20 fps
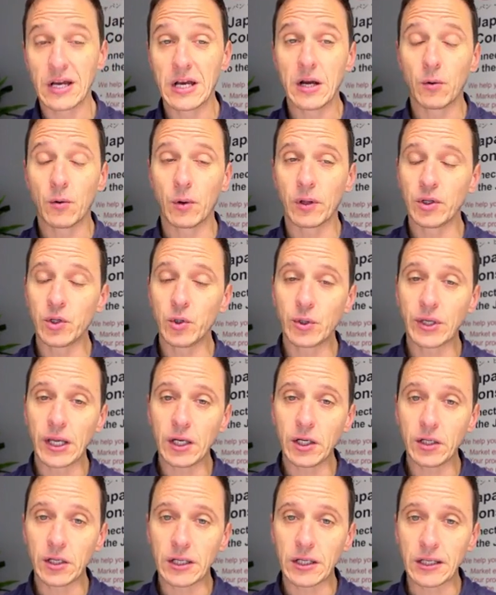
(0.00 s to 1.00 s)
Well, you
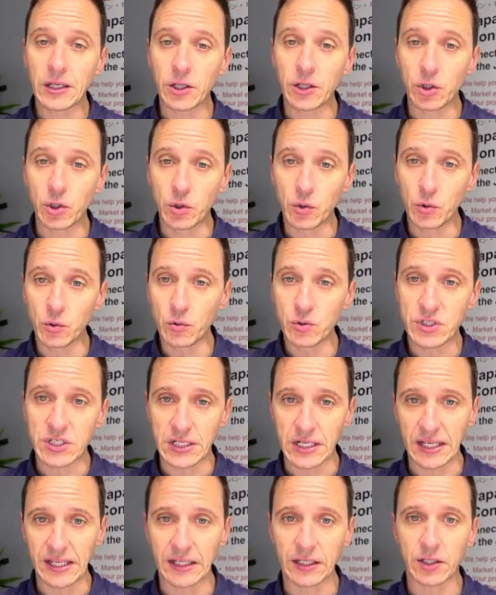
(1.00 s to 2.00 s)
can use an
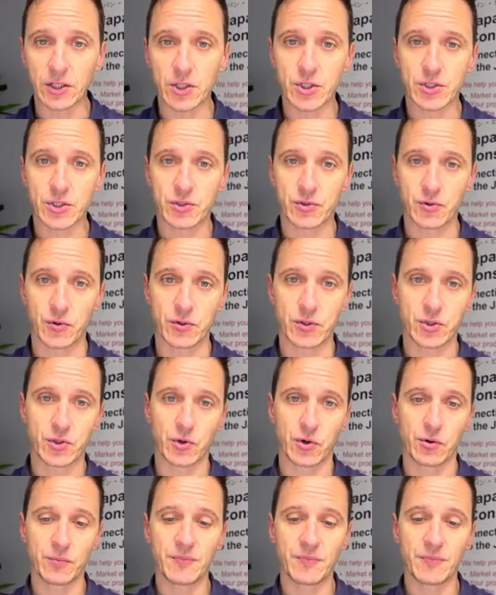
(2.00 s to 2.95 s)
English search term.